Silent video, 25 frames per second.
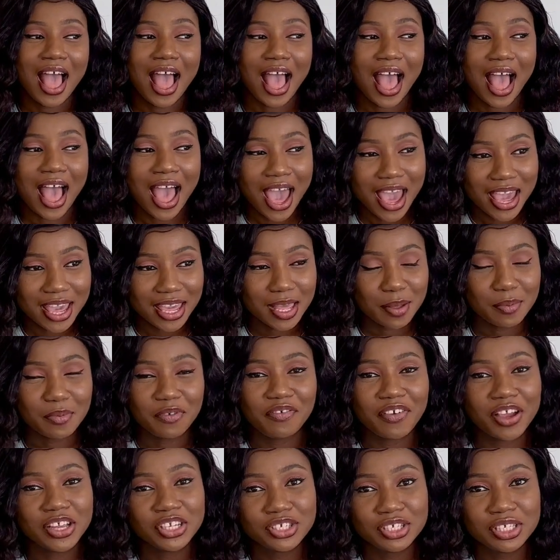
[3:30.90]
I am a
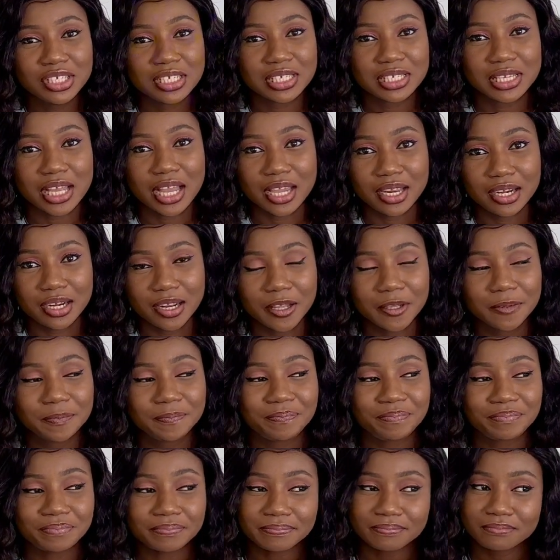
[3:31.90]
fashion designer.
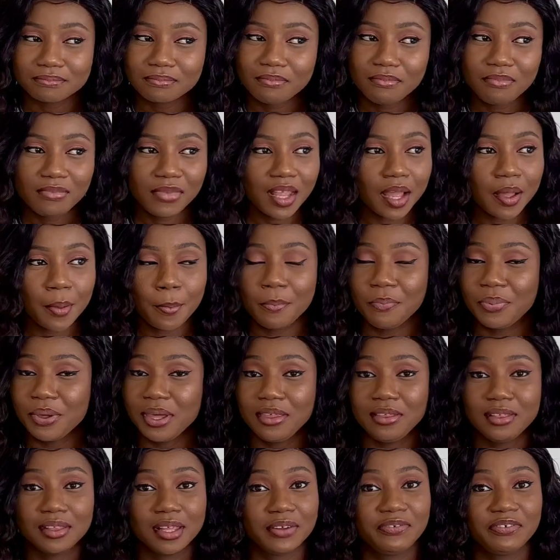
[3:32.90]

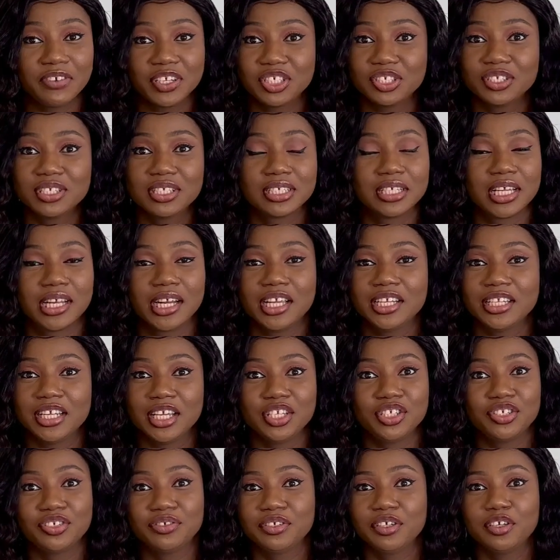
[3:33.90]
Being a fashion designer in
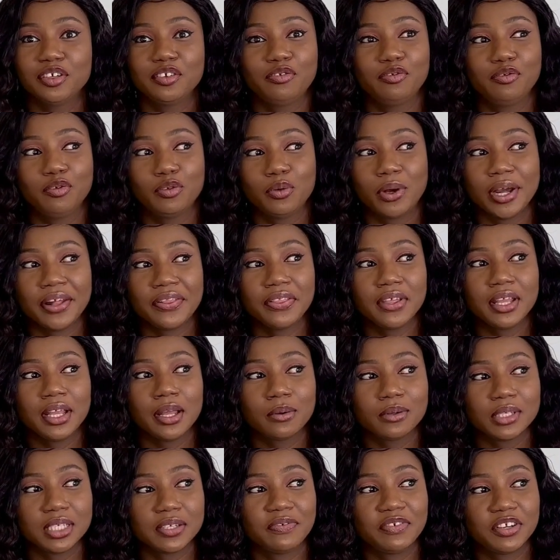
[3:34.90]
Nigeria I think I
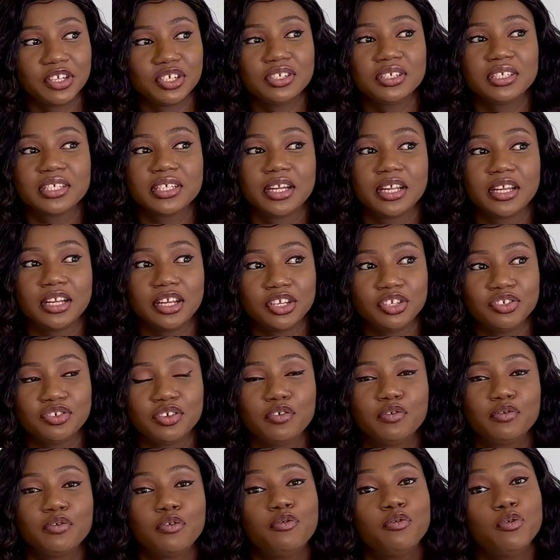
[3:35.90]
was a fashion designer in
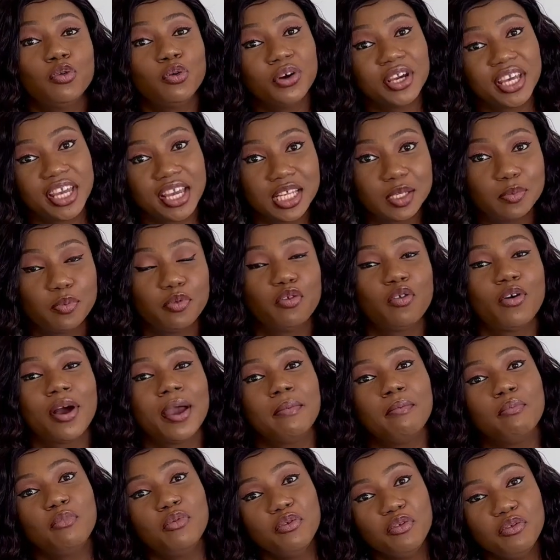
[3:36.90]
Nigeria for 4 years before I
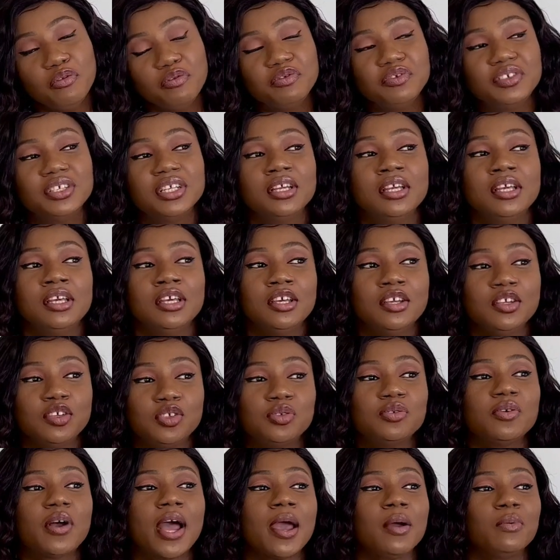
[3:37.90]
moved.
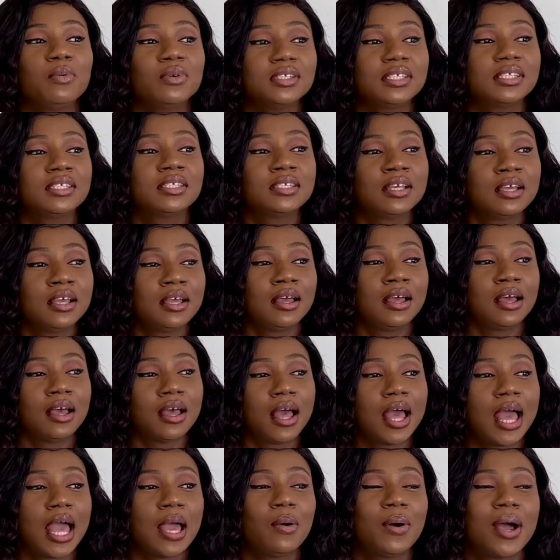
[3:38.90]
So
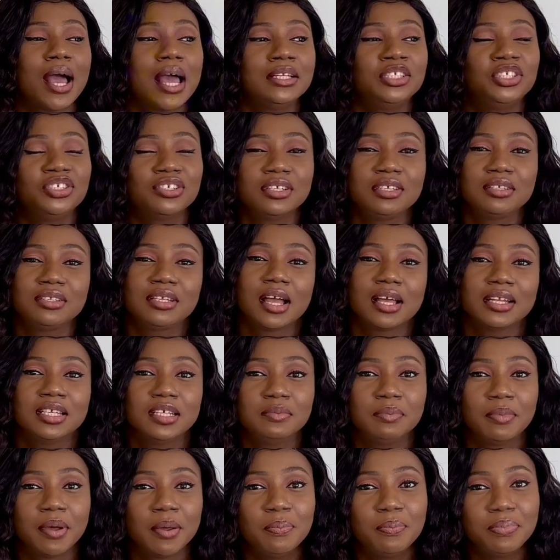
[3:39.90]
I had just
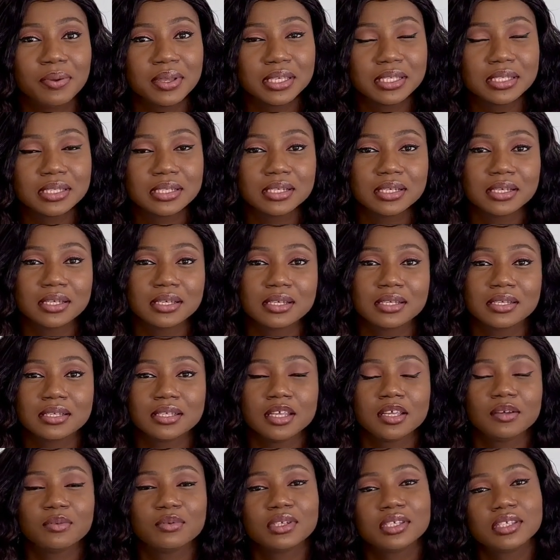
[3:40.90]
started my business.
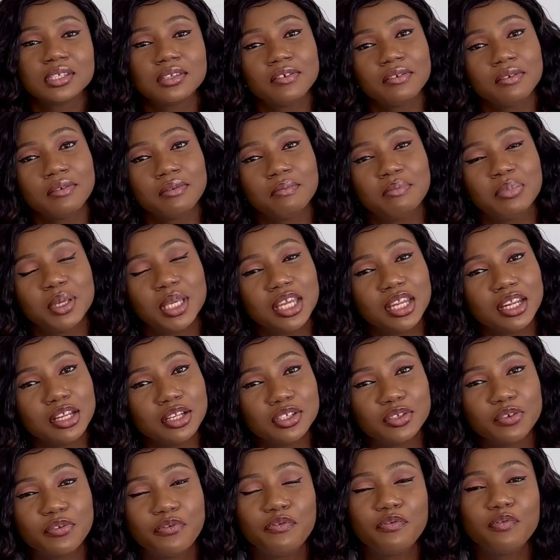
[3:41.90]
It was beginning
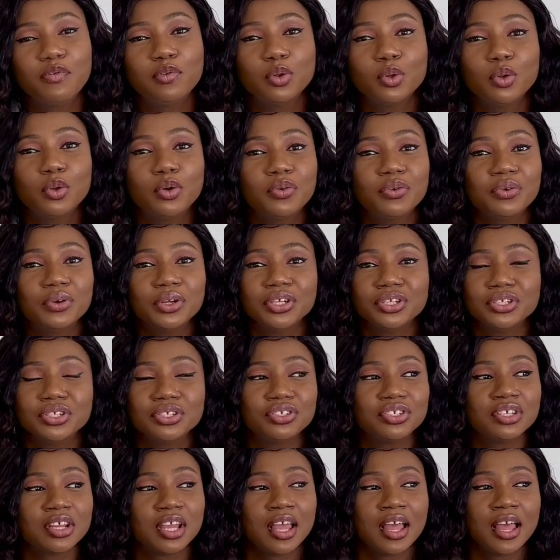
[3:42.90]
to
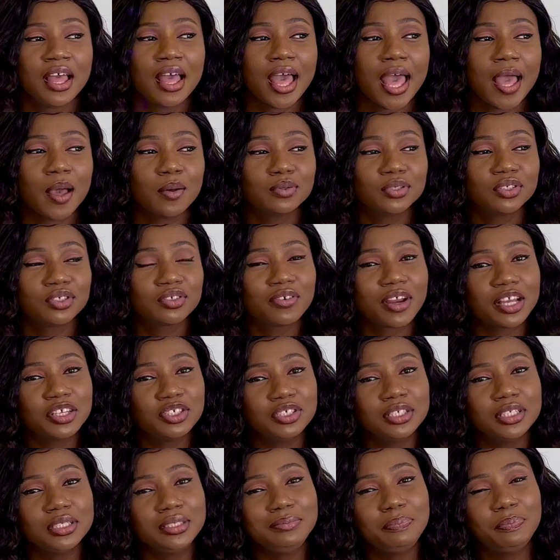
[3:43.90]
flourish. I was
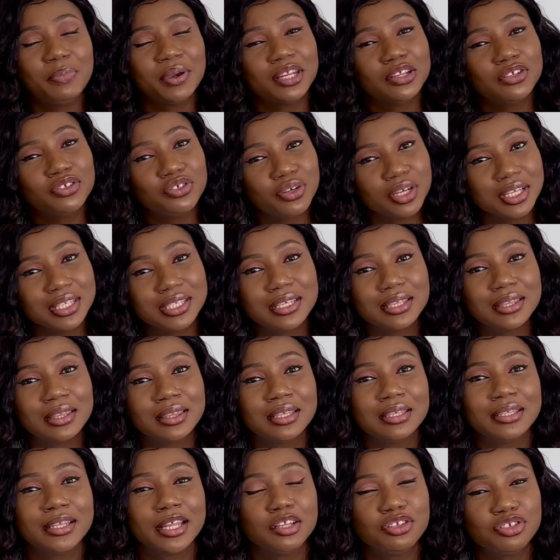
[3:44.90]
gradually penetrating
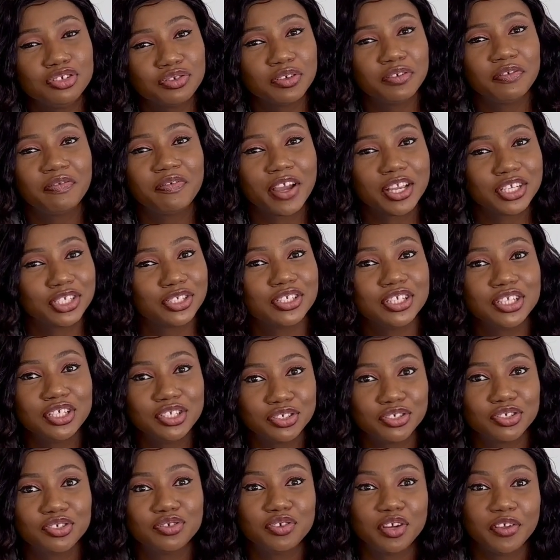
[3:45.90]
the Nigerian fashion
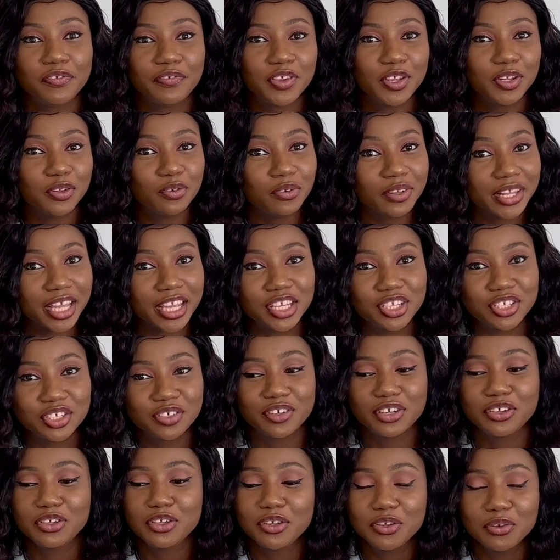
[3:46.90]
industry. If you know
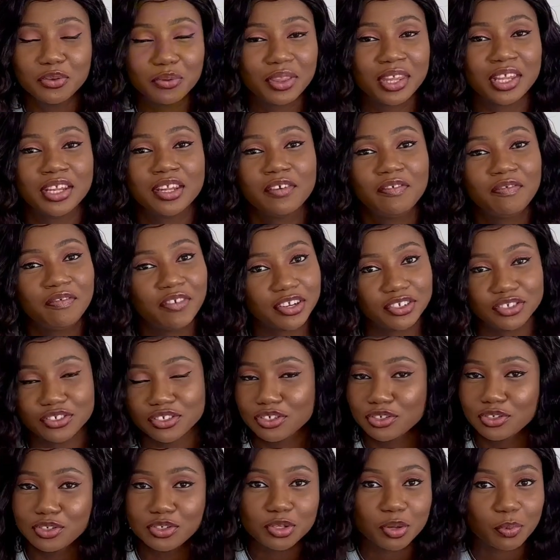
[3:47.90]
Nigeria, you know that their fashion
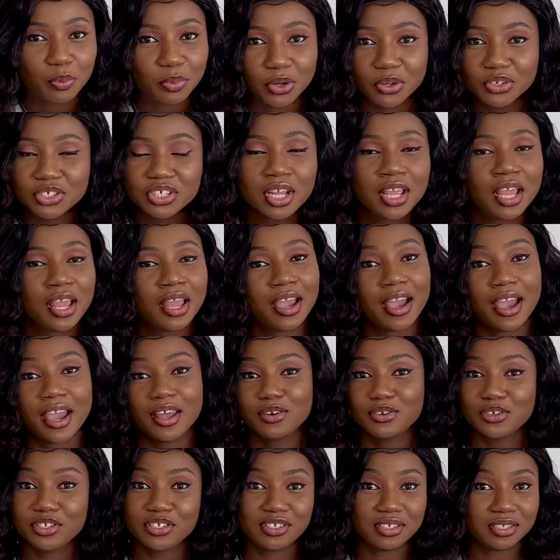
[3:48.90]
is top notch. I
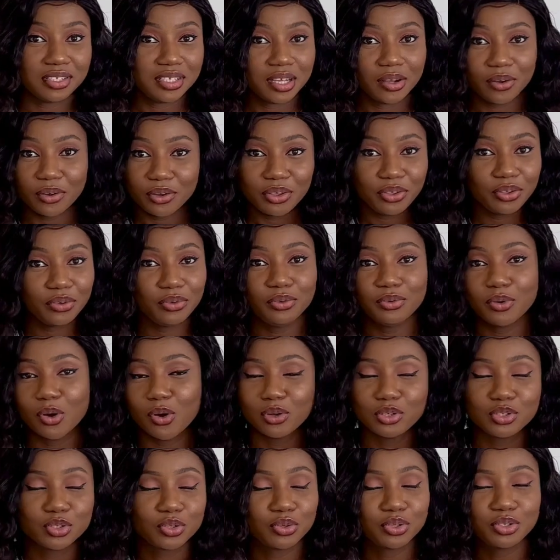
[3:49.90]
don't need to tell you.
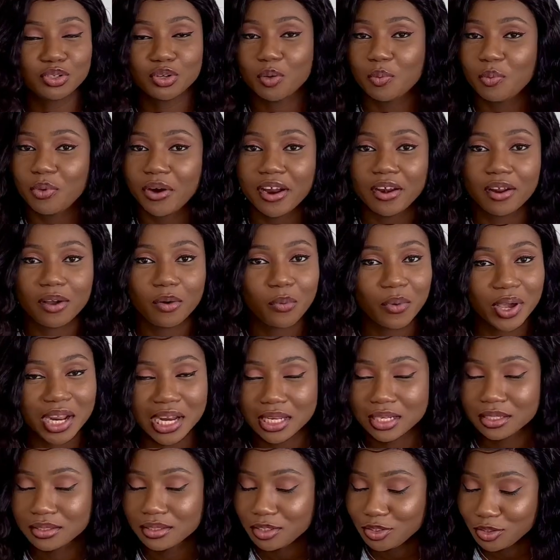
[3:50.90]
Haute couture, bridal,
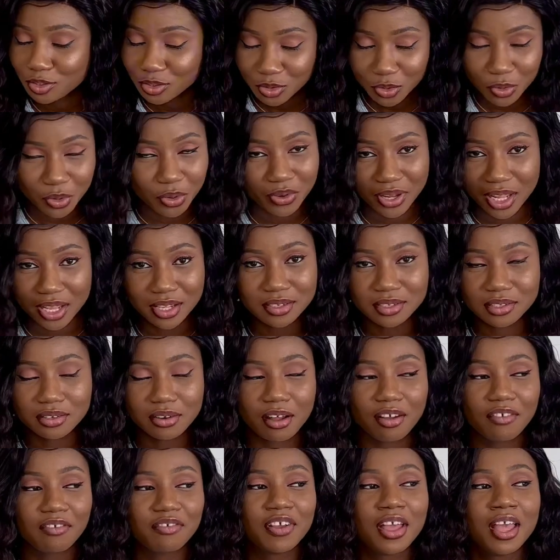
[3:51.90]
wedding, you know all that
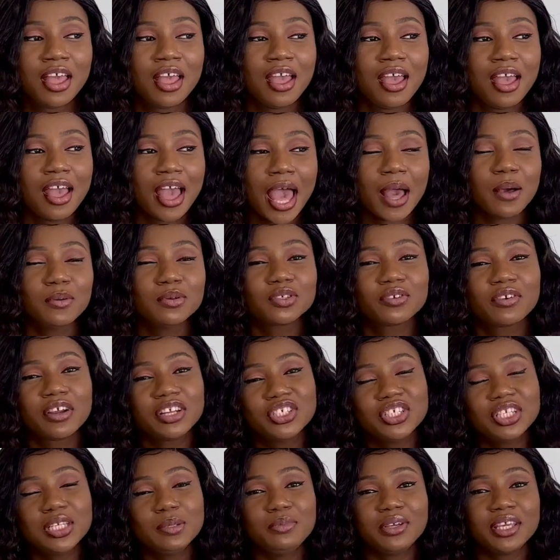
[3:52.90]
stuff. I was
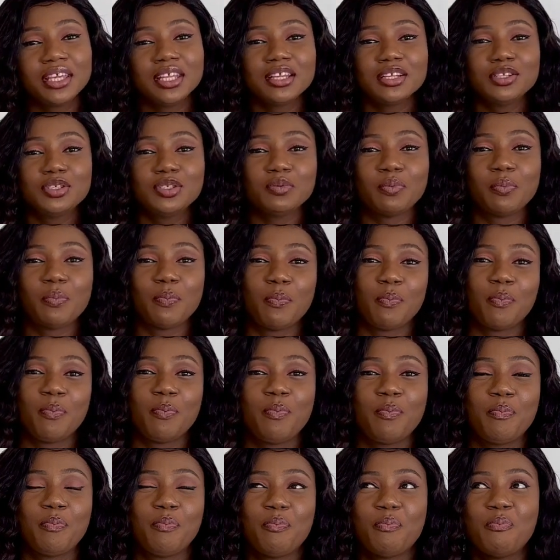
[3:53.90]
gradually beginning to
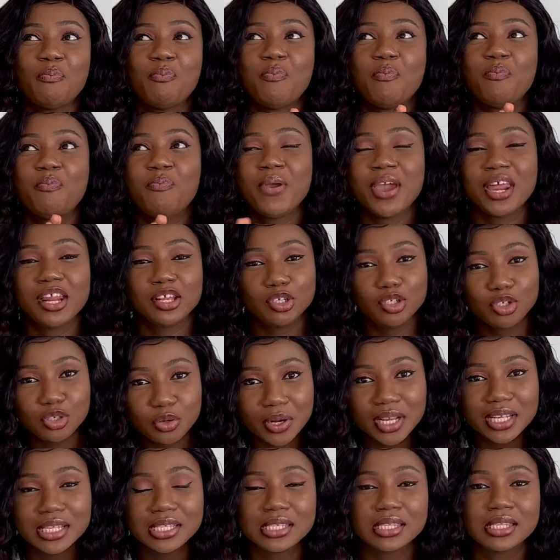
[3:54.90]

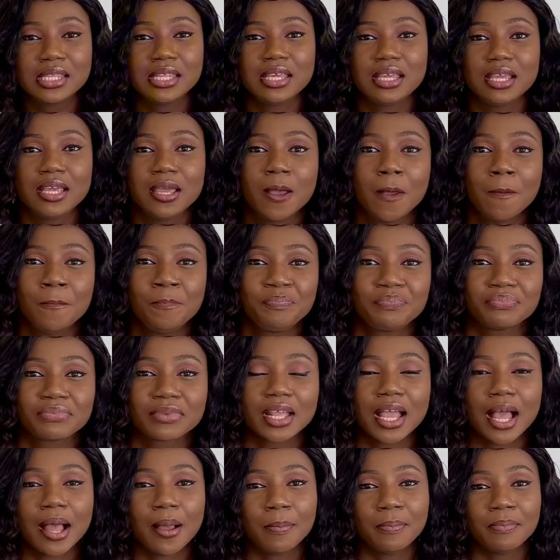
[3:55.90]
penetrate the
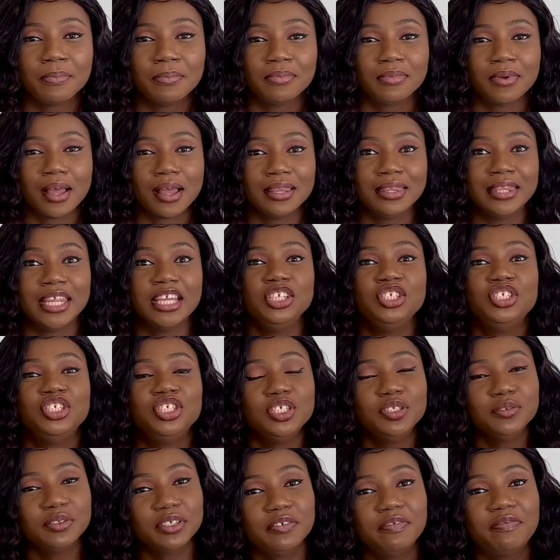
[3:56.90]

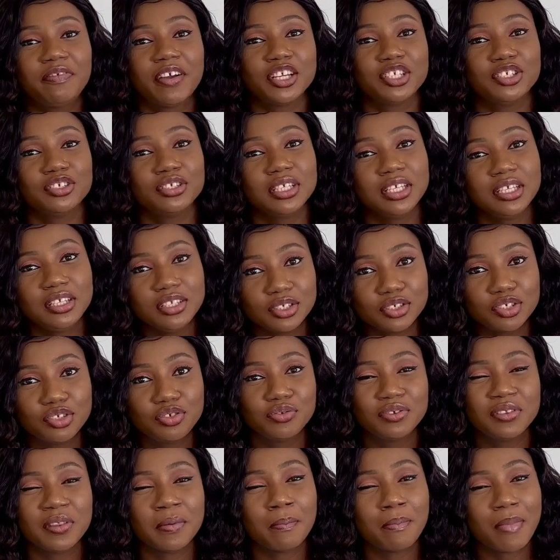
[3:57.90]
Nigerian fashion
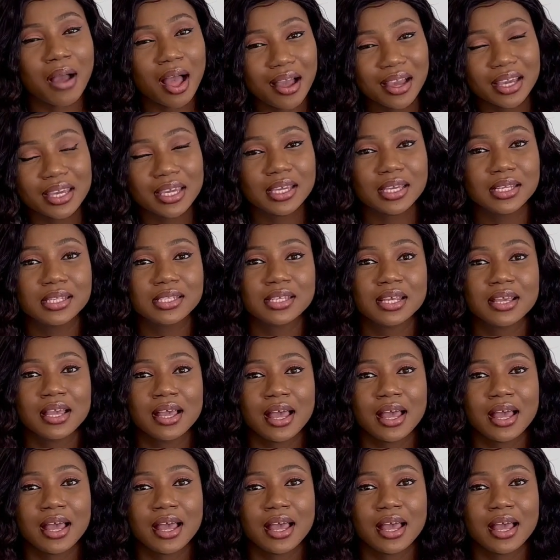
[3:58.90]
industry, the market.